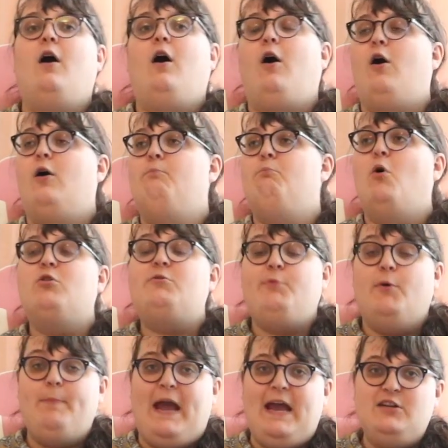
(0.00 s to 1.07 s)
are
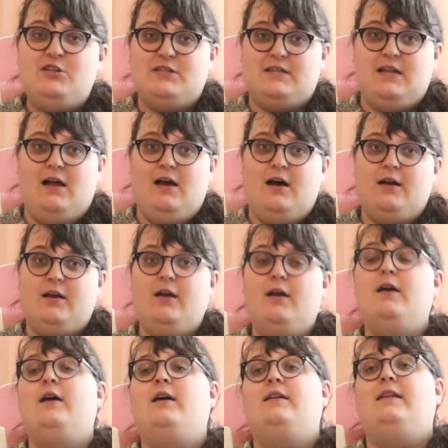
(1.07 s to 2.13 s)
multiple pages long.
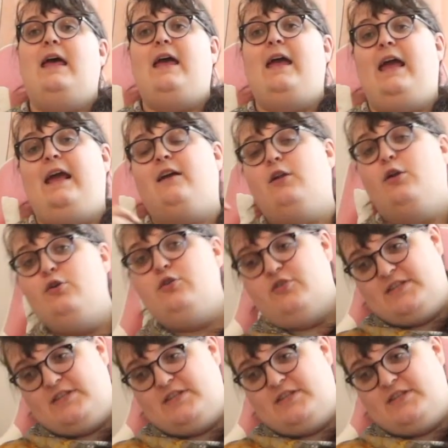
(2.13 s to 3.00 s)
They include your